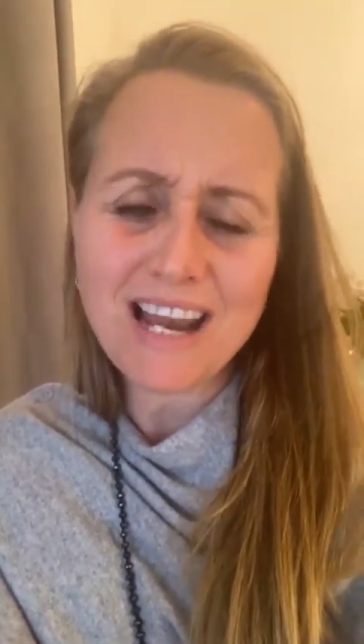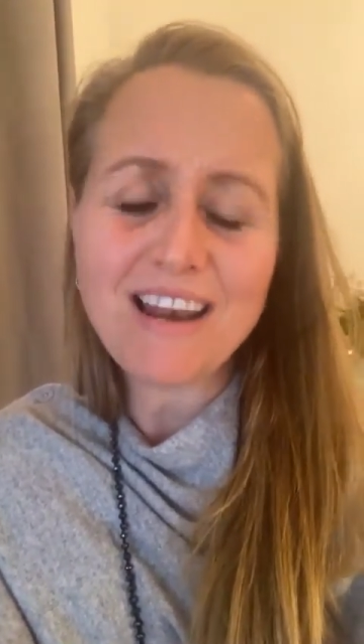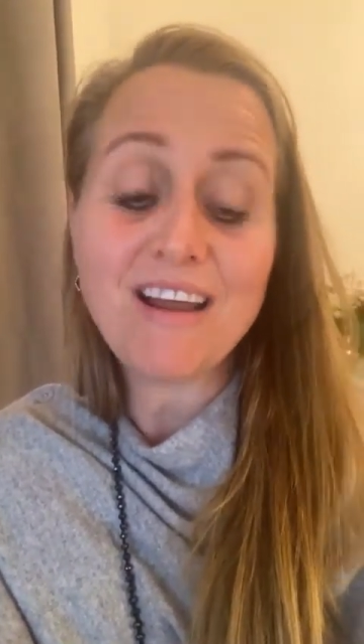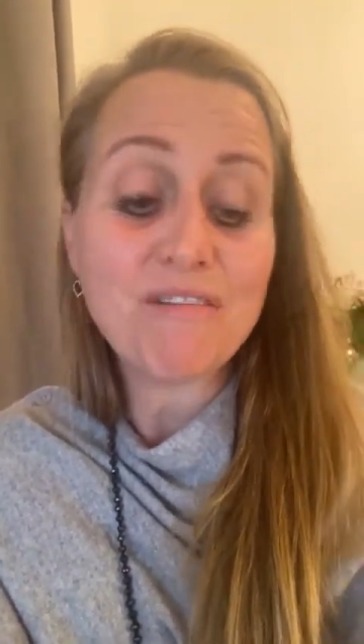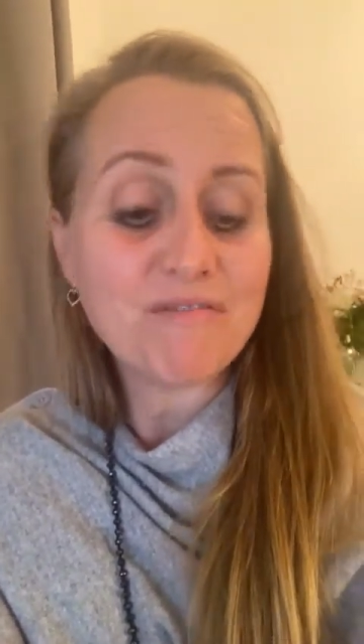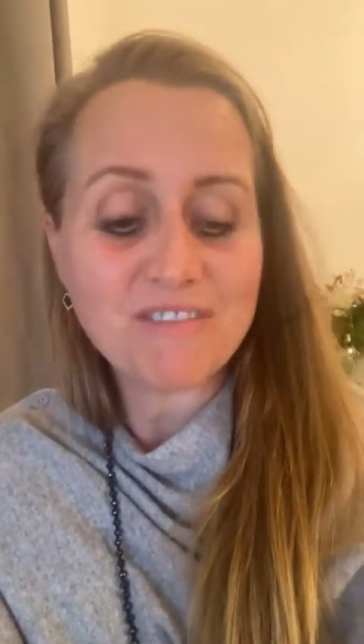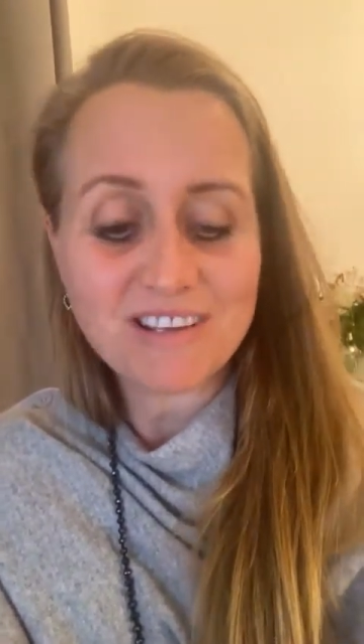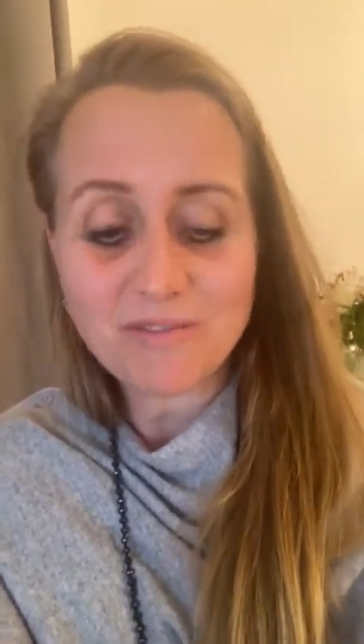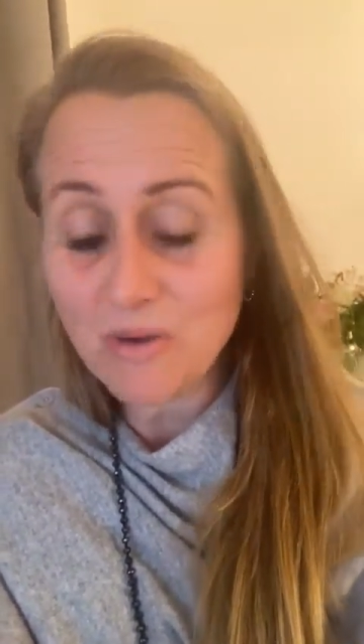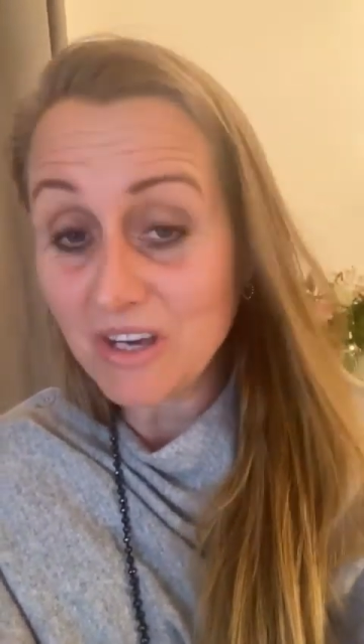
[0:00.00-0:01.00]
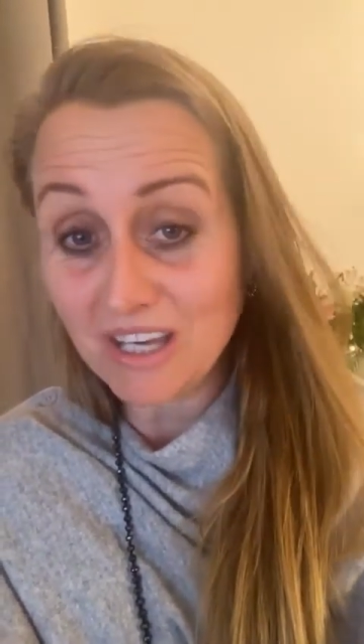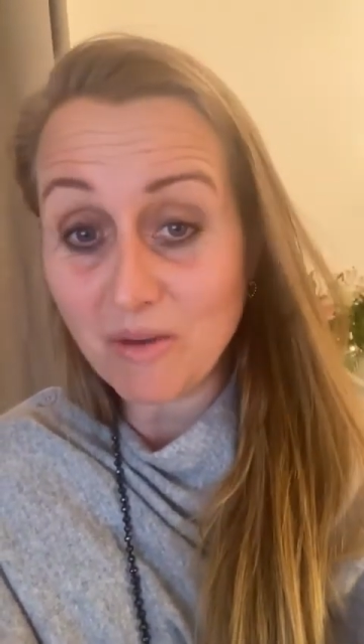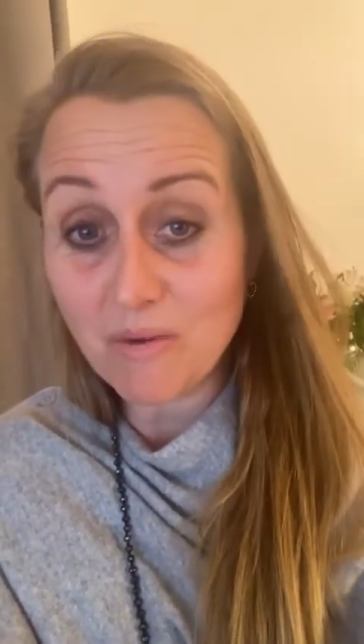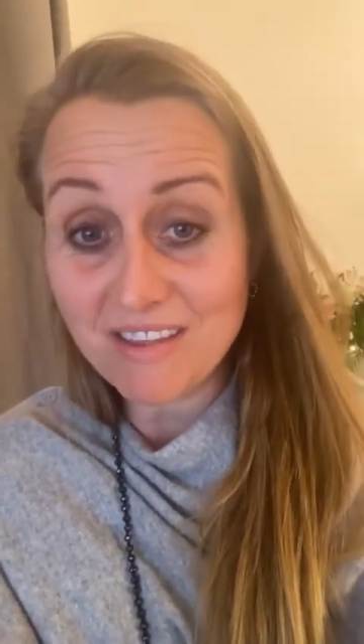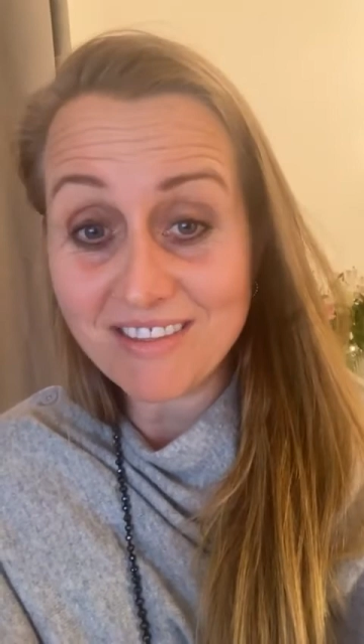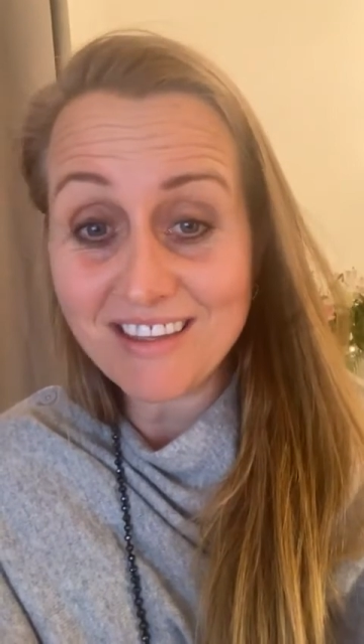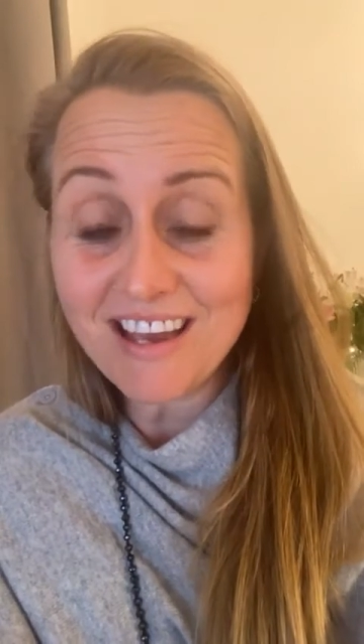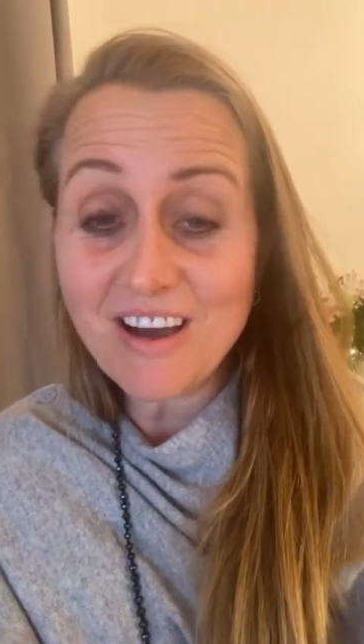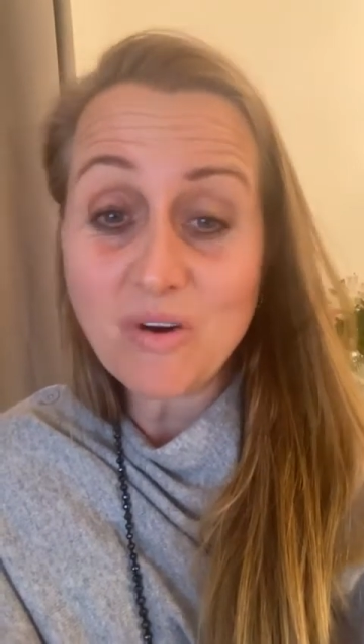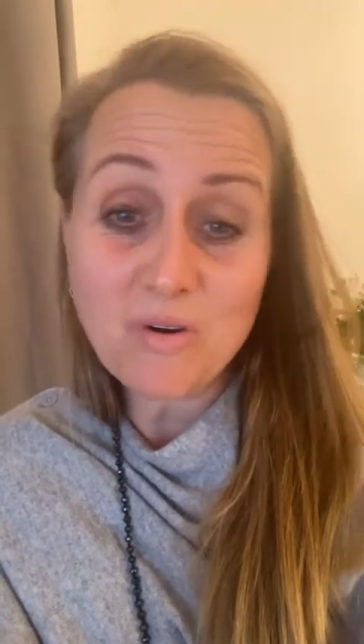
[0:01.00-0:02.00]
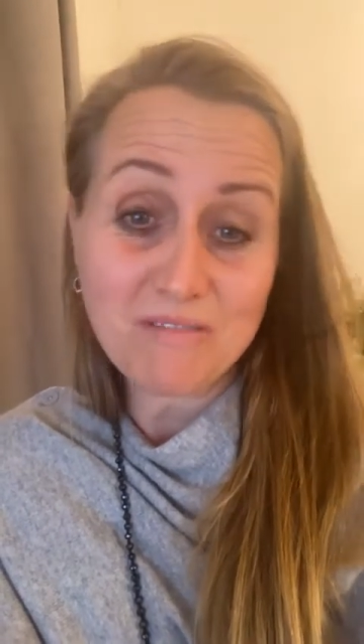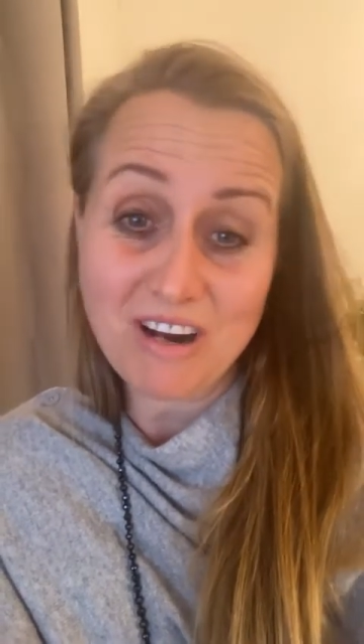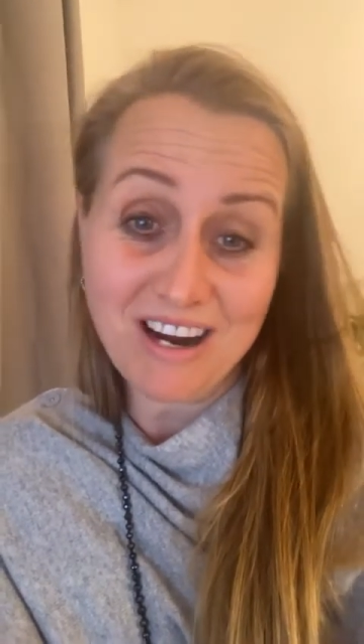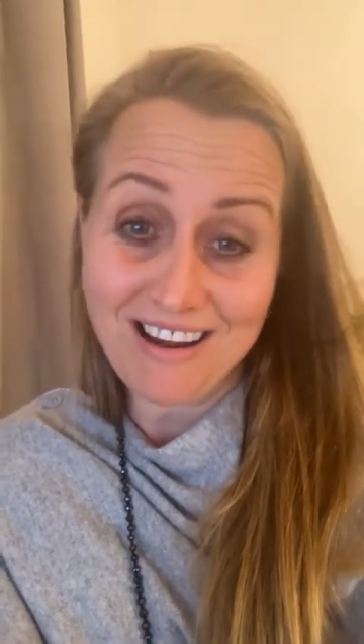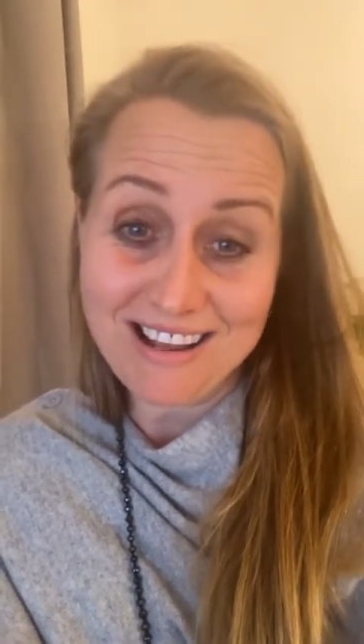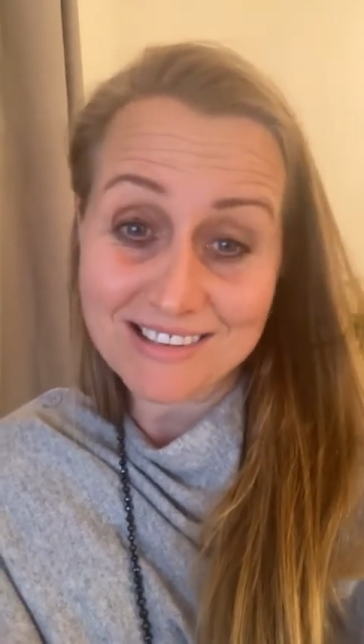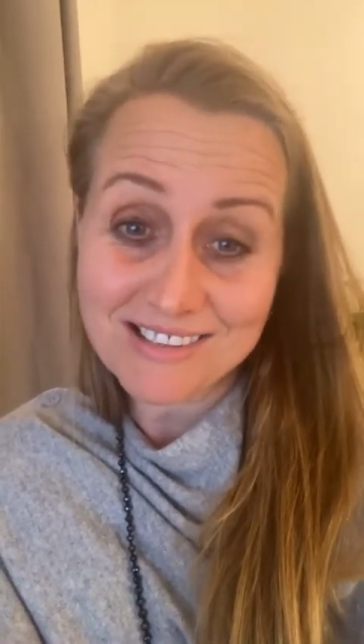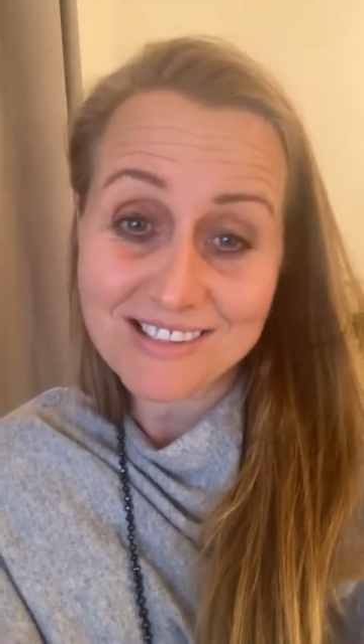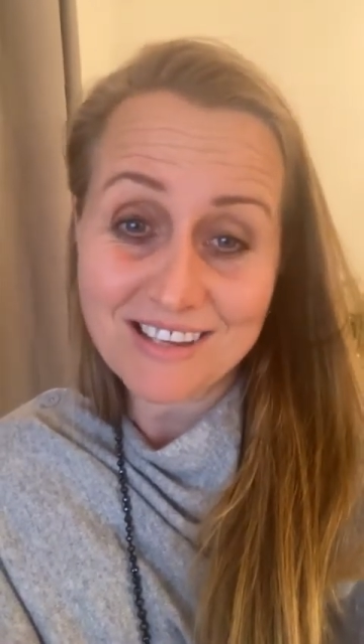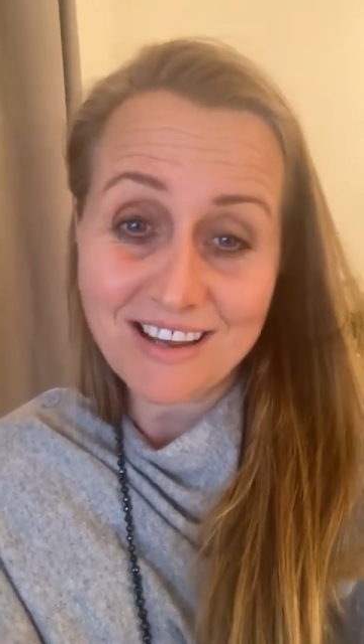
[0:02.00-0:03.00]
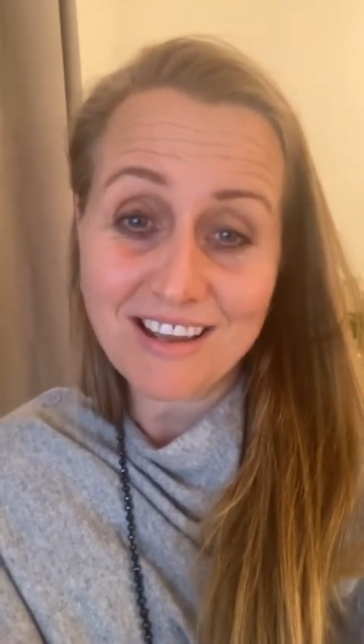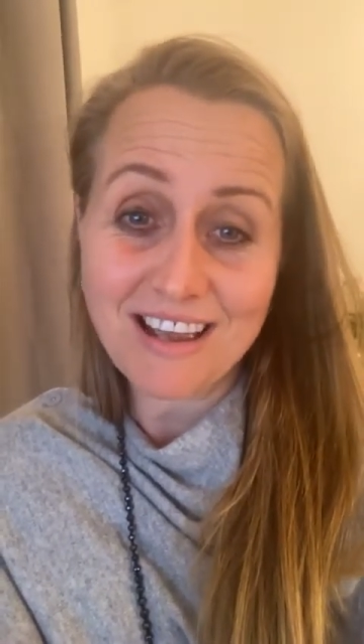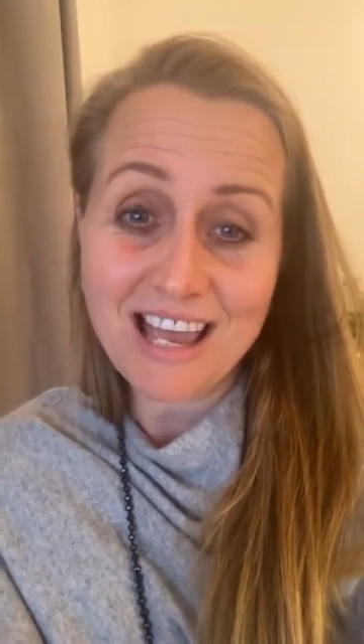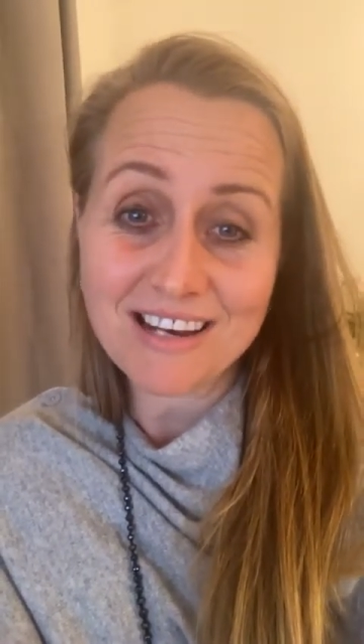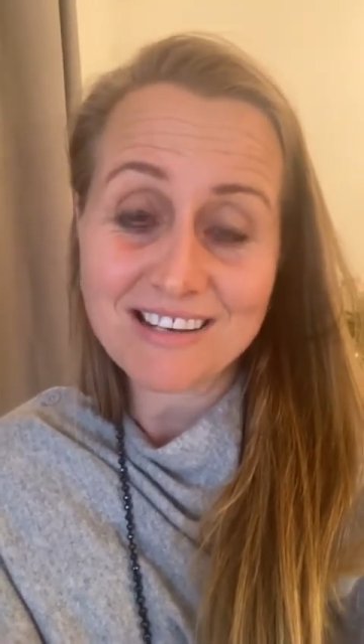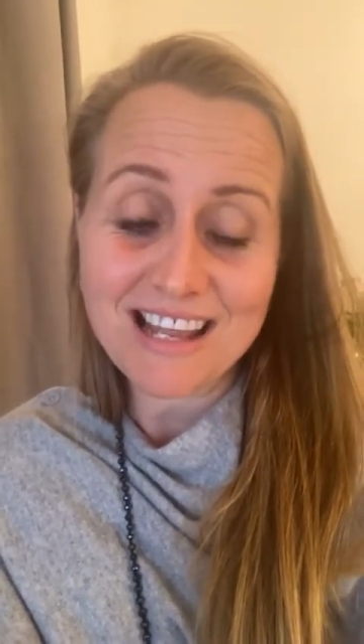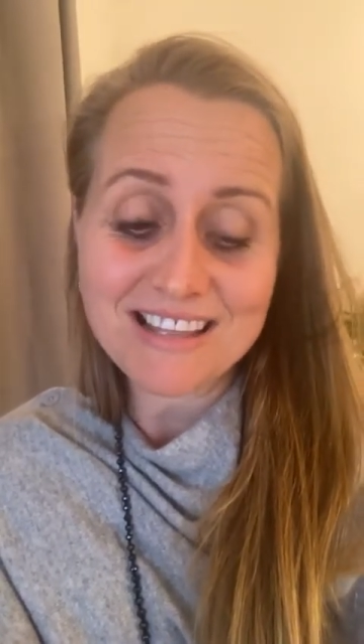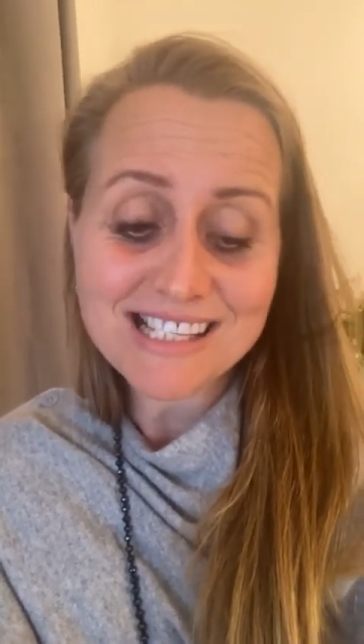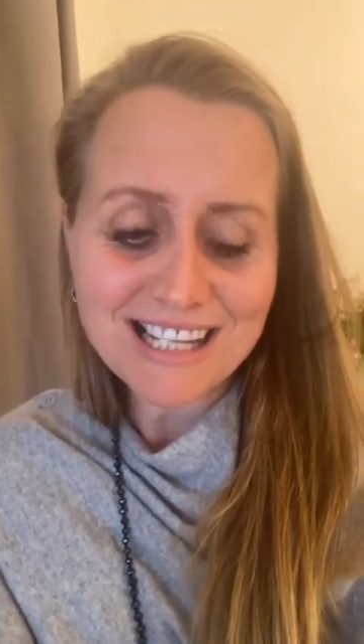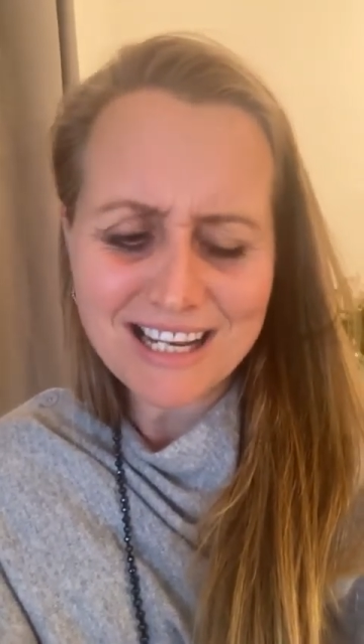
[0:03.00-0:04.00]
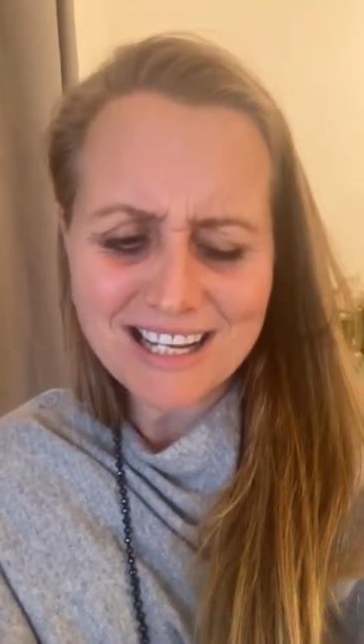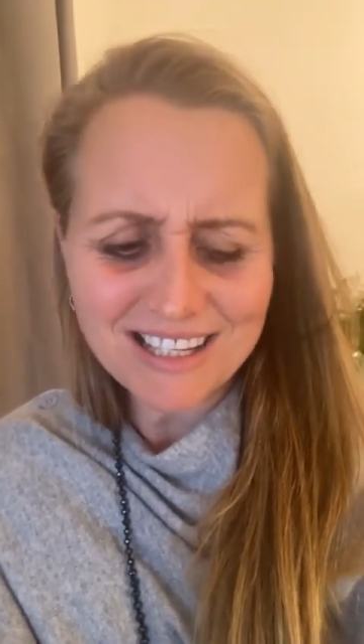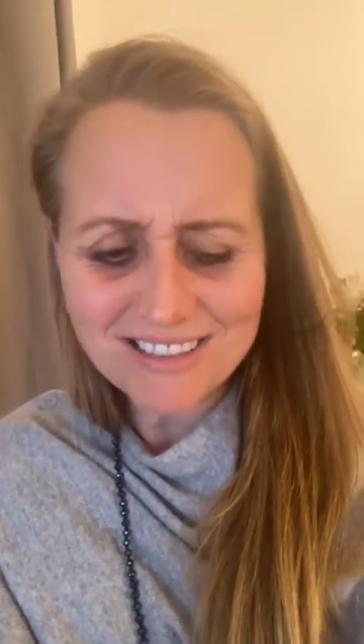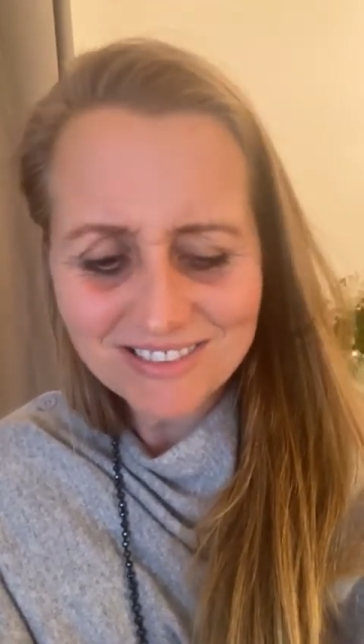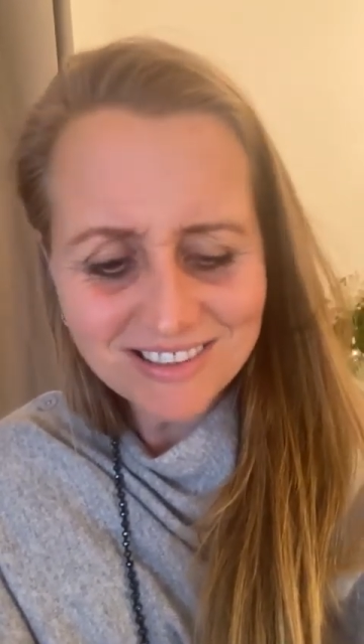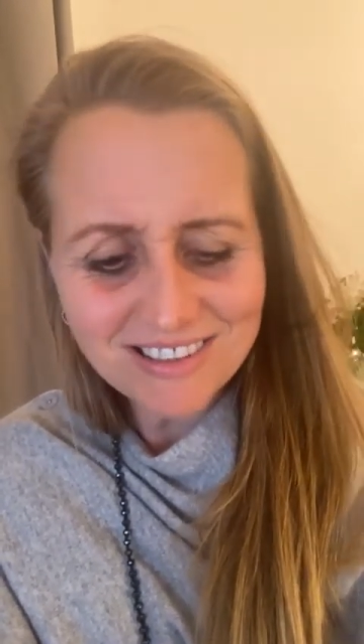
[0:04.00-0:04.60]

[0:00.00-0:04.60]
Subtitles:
I love working with all of our clients, and this clinic.